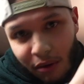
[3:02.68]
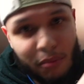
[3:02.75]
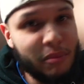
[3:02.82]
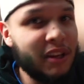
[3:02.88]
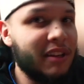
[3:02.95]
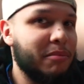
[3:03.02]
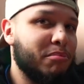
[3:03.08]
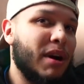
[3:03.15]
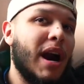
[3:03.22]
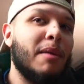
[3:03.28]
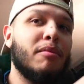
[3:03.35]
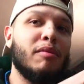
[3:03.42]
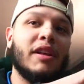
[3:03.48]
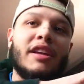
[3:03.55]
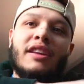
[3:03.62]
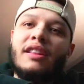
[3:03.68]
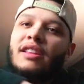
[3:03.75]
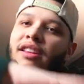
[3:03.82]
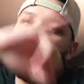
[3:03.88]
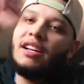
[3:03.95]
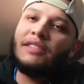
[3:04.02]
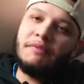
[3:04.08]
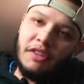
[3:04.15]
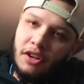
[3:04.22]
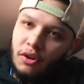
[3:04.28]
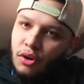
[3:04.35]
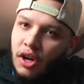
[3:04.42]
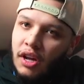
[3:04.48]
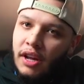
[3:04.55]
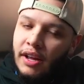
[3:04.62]
will be probably the next video
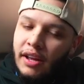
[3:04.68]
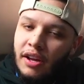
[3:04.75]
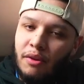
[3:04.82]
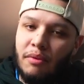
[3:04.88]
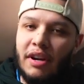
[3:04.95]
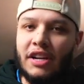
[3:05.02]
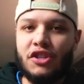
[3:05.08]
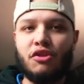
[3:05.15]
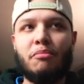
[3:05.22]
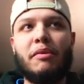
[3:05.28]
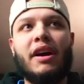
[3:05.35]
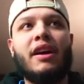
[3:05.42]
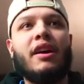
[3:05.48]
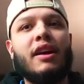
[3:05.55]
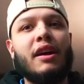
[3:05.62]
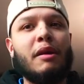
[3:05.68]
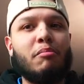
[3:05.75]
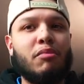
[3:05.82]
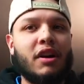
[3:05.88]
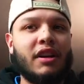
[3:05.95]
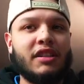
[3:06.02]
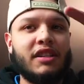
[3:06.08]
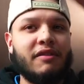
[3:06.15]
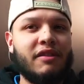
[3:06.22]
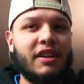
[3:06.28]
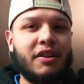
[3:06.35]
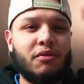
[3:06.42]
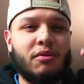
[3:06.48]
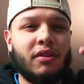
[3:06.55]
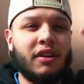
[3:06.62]
when I show my
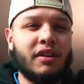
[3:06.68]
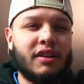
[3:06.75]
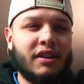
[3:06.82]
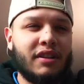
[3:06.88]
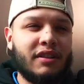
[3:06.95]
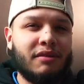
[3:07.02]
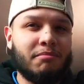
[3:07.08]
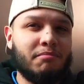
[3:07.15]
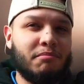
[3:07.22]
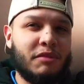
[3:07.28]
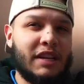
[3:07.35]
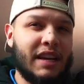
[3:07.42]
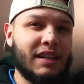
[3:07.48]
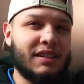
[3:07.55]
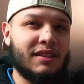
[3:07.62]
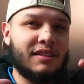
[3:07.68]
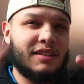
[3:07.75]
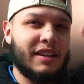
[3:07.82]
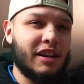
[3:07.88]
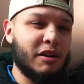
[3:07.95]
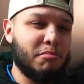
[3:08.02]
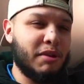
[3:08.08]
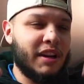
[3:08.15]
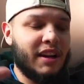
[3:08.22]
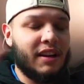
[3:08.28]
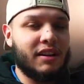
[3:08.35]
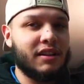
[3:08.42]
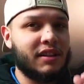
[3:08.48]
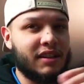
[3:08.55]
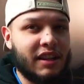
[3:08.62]
productivity or desk setup
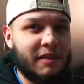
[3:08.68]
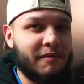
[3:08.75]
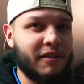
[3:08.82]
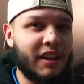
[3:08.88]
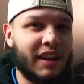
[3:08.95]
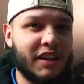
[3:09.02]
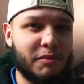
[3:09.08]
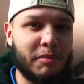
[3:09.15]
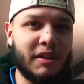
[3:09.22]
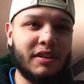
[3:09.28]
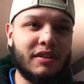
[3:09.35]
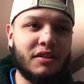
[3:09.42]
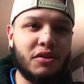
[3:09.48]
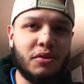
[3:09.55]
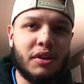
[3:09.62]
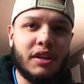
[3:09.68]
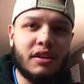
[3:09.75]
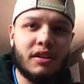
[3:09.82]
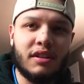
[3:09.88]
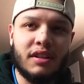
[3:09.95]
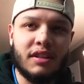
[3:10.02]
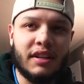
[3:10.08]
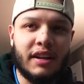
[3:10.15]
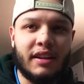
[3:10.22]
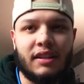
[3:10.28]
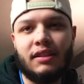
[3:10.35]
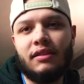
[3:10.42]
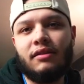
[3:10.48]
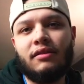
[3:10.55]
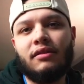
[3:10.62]
again, just because I feel like it's been 2 years since I
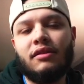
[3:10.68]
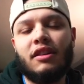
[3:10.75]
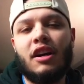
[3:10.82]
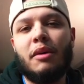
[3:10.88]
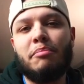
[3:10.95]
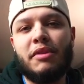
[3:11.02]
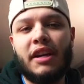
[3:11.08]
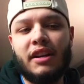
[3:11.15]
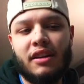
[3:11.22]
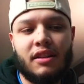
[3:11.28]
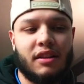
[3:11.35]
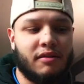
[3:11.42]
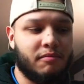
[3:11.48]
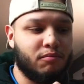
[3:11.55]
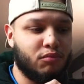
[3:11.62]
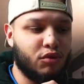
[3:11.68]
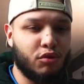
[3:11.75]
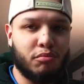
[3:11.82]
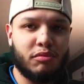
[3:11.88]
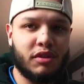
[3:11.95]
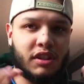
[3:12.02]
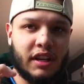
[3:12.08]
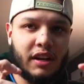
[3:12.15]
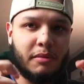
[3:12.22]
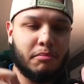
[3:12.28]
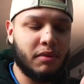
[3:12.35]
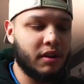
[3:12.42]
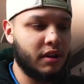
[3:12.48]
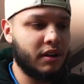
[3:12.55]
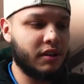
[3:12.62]
updated the room setup.
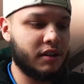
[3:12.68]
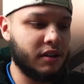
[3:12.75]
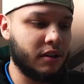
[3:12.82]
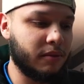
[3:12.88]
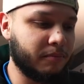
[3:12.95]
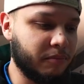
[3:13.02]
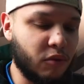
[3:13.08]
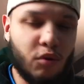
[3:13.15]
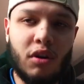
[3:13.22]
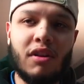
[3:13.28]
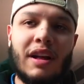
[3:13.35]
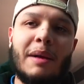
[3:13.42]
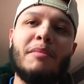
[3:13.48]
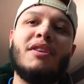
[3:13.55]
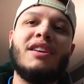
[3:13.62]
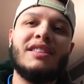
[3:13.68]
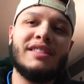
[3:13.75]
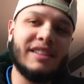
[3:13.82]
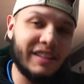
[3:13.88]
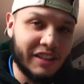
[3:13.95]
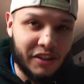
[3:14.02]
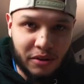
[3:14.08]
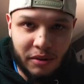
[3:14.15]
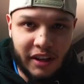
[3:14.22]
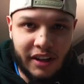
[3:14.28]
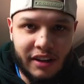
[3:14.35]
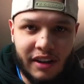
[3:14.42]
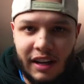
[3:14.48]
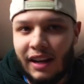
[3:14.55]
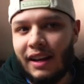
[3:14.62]
So, well, I'm constantly doing
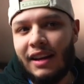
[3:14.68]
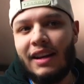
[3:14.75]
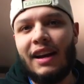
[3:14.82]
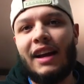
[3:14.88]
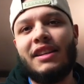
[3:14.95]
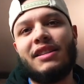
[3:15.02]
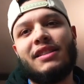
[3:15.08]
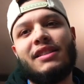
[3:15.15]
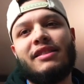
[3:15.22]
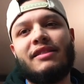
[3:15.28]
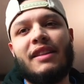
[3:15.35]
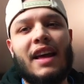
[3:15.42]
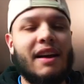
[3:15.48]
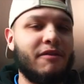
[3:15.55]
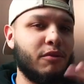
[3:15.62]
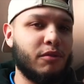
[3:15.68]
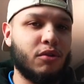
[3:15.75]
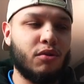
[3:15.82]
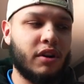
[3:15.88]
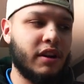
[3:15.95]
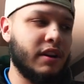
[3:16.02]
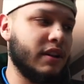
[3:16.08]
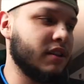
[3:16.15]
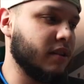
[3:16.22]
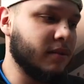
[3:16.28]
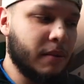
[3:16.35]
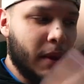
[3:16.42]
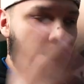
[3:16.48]
it. I just haven't recorded it, so.